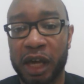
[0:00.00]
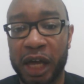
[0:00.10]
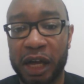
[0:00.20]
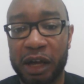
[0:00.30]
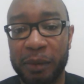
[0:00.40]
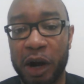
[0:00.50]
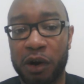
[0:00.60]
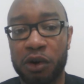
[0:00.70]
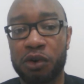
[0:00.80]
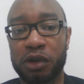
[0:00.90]

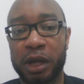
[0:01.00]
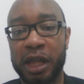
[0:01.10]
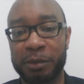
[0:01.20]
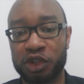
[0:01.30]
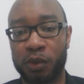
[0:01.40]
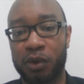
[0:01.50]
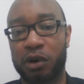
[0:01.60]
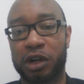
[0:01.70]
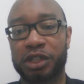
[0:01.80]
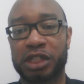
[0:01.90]
our own image
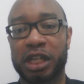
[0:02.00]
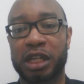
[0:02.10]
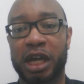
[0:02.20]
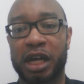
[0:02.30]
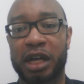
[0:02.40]
awards and